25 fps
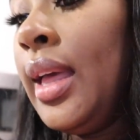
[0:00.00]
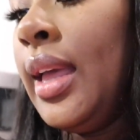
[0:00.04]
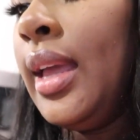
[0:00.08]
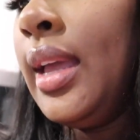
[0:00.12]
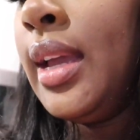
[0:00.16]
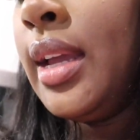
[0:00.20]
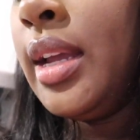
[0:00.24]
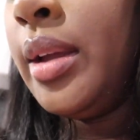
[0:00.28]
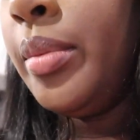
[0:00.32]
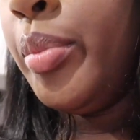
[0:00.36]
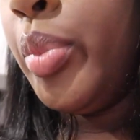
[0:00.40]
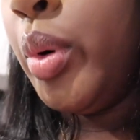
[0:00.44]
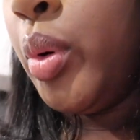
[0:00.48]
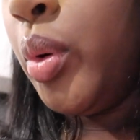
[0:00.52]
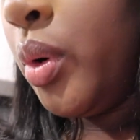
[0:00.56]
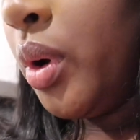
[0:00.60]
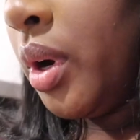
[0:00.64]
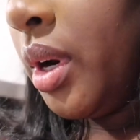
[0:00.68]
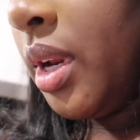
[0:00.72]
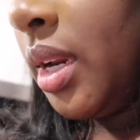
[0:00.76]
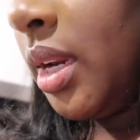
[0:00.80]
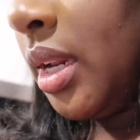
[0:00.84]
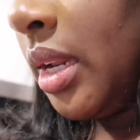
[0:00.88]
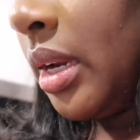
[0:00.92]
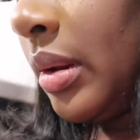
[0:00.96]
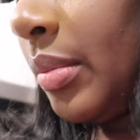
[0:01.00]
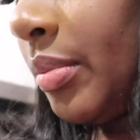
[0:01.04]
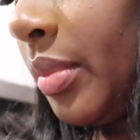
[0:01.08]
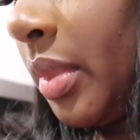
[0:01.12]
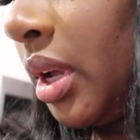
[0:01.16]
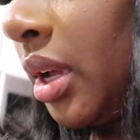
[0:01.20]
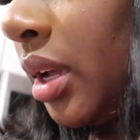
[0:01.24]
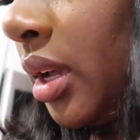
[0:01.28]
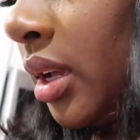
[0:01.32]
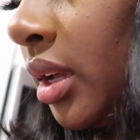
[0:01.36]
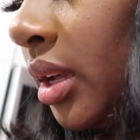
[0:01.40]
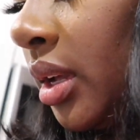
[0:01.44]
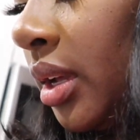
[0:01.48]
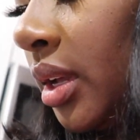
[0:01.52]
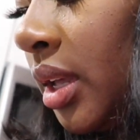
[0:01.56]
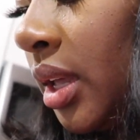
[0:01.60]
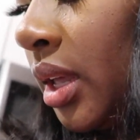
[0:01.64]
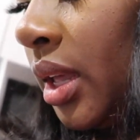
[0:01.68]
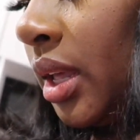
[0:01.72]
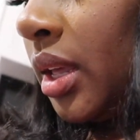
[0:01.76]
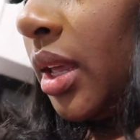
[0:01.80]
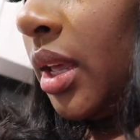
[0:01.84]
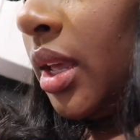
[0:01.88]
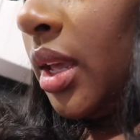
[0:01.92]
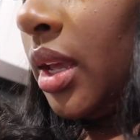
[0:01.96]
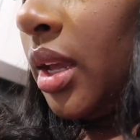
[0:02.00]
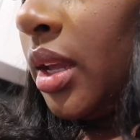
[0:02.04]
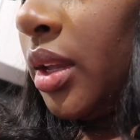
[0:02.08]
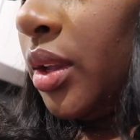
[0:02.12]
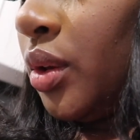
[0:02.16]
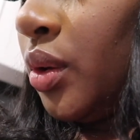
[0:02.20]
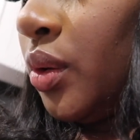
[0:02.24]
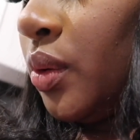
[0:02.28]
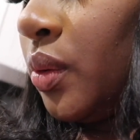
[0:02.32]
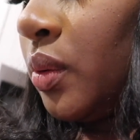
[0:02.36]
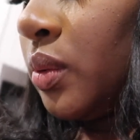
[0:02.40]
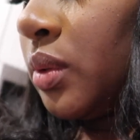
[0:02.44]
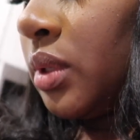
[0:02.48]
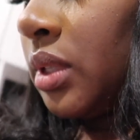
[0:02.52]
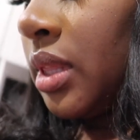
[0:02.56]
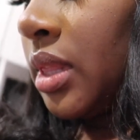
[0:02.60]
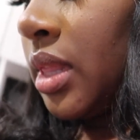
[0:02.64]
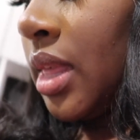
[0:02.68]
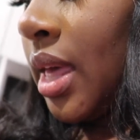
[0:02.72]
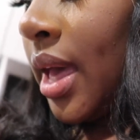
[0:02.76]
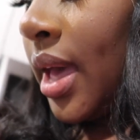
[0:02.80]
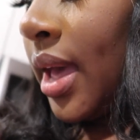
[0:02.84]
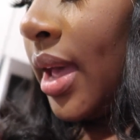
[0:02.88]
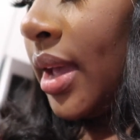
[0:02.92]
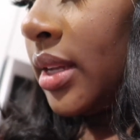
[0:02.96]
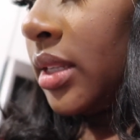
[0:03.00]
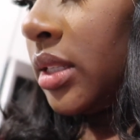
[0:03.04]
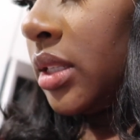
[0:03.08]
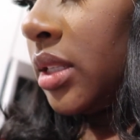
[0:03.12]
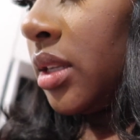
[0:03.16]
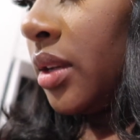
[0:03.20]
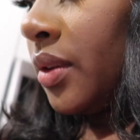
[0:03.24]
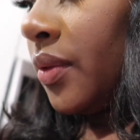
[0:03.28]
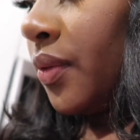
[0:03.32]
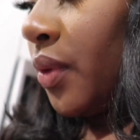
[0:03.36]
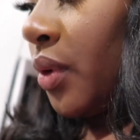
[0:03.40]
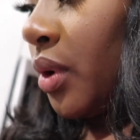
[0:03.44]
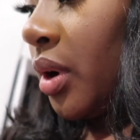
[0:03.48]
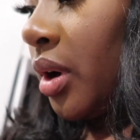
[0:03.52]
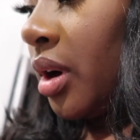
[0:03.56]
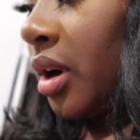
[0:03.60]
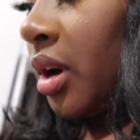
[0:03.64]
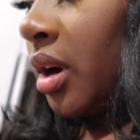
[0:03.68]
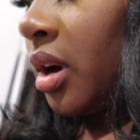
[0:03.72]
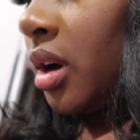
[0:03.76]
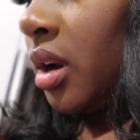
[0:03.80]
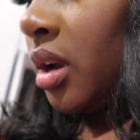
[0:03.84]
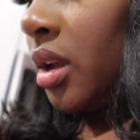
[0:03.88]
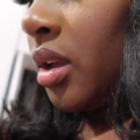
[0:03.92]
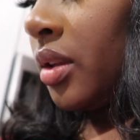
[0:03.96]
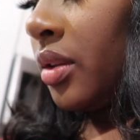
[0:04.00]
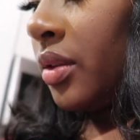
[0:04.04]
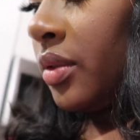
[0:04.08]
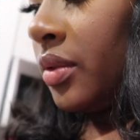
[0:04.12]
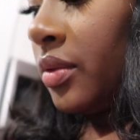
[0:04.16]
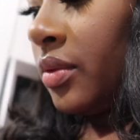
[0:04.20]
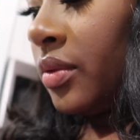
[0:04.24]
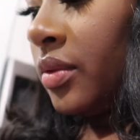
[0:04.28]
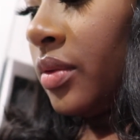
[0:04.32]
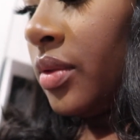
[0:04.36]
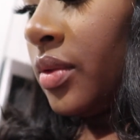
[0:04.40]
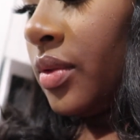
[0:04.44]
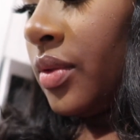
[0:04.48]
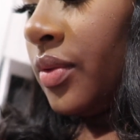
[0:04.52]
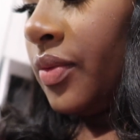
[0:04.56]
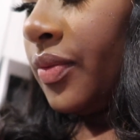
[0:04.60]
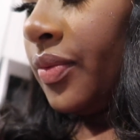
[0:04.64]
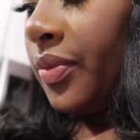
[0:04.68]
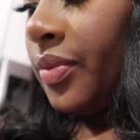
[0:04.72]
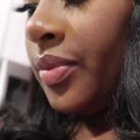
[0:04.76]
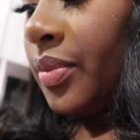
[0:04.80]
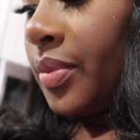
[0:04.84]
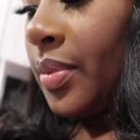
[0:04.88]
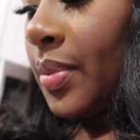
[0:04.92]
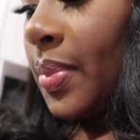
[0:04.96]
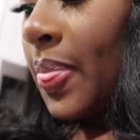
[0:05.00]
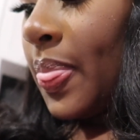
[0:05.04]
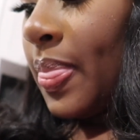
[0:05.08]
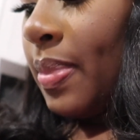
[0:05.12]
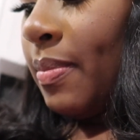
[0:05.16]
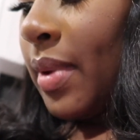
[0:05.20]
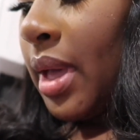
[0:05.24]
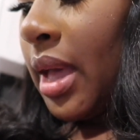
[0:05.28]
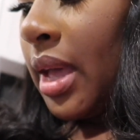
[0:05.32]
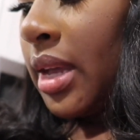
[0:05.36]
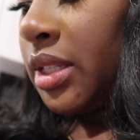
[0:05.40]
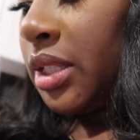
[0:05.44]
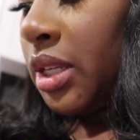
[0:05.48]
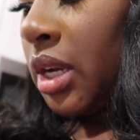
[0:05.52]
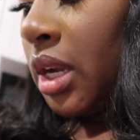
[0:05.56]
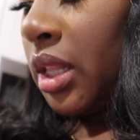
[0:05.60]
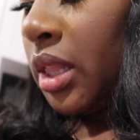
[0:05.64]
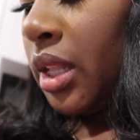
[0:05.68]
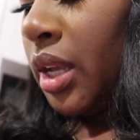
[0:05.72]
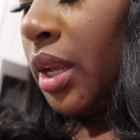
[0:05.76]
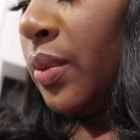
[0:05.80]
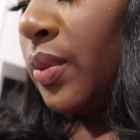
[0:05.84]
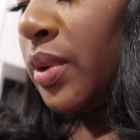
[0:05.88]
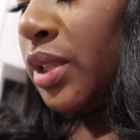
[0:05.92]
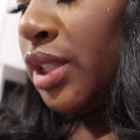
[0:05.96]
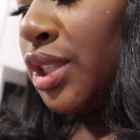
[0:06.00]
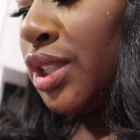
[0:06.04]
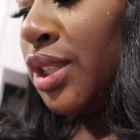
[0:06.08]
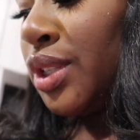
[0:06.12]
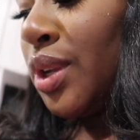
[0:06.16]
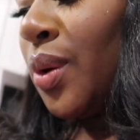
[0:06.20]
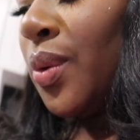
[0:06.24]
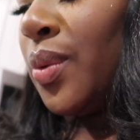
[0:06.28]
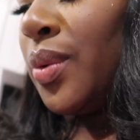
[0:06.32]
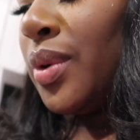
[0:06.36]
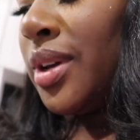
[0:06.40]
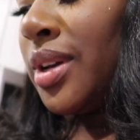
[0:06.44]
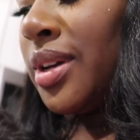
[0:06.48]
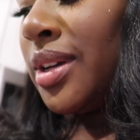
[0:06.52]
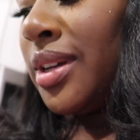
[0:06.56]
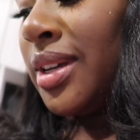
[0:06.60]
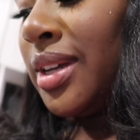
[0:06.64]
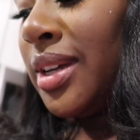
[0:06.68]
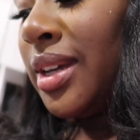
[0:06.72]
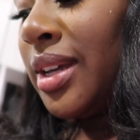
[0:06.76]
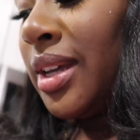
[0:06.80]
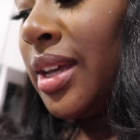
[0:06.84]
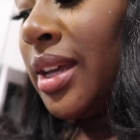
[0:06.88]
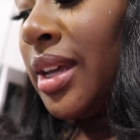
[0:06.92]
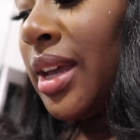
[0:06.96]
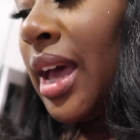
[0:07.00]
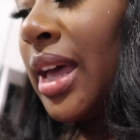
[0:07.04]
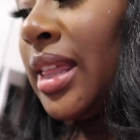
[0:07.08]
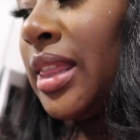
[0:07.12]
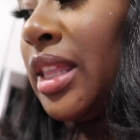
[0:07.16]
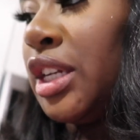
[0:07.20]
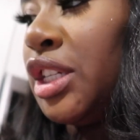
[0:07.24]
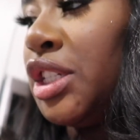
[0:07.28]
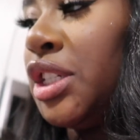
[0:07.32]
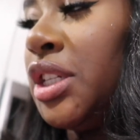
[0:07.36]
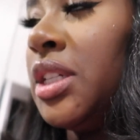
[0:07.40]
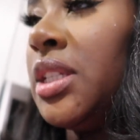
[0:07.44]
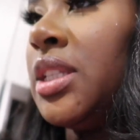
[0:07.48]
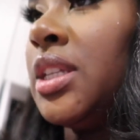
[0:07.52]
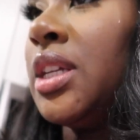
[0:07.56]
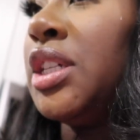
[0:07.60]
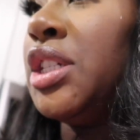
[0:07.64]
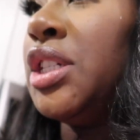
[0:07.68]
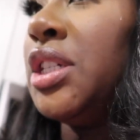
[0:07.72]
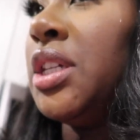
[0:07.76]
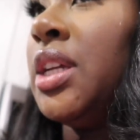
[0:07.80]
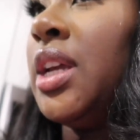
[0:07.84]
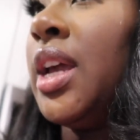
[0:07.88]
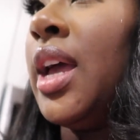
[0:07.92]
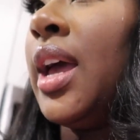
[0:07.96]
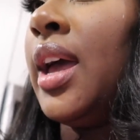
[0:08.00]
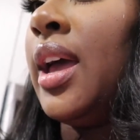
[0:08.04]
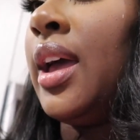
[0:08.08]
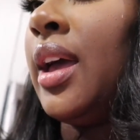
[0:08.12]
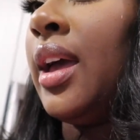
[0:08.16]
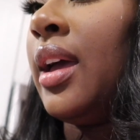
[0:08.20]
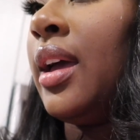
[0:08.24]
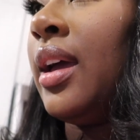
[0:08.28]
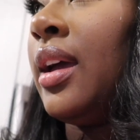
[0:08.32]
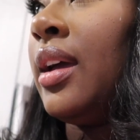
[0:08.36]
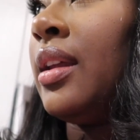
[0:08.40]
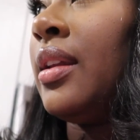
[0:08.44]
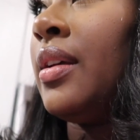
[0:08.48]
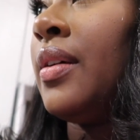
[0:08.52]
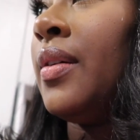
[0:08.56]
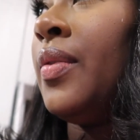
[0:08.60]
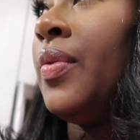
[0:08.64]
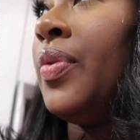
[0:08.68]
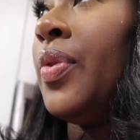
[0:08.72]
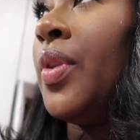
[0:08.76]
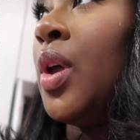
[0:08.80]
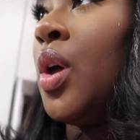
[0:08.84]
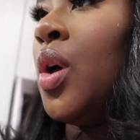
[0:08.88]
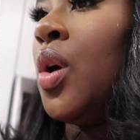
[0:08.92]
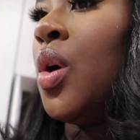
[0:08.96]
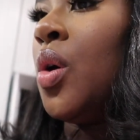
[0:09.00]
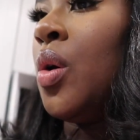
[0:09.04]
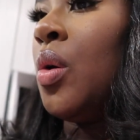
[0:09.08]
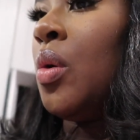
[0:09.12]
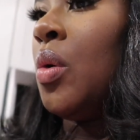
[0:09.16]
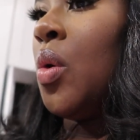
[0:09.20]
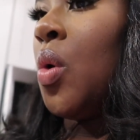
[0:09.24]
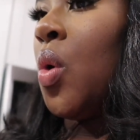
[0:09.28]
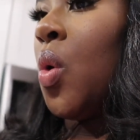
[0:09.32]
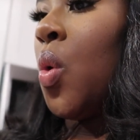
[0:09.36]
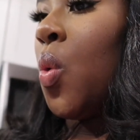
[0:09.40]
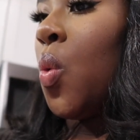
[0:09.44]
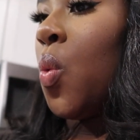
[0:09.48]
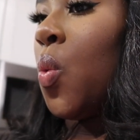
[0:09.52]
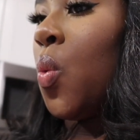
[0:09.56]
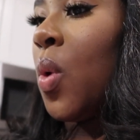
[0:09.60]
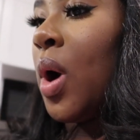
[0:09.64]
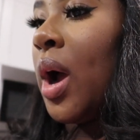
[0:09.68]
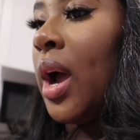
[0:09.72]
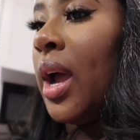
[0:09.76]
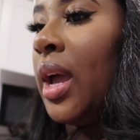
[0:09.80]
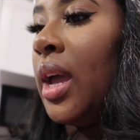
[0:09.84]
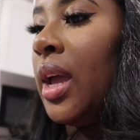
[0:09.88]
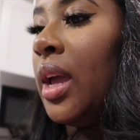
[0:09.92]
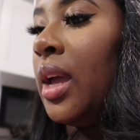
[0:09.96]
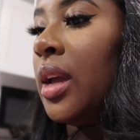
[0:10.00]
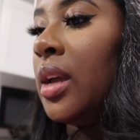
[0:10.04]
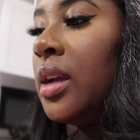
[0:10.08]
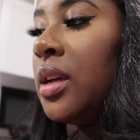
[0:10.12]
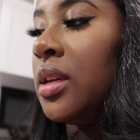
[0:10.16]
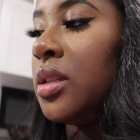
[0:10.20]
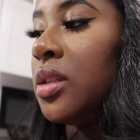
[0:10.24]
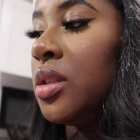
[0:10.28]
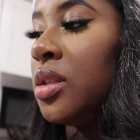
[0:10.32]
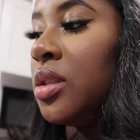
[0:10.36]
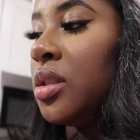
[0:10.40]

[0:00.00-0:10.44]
and poured it in a mug and used that for my hot chocolate. It was so good. I think she said she had white.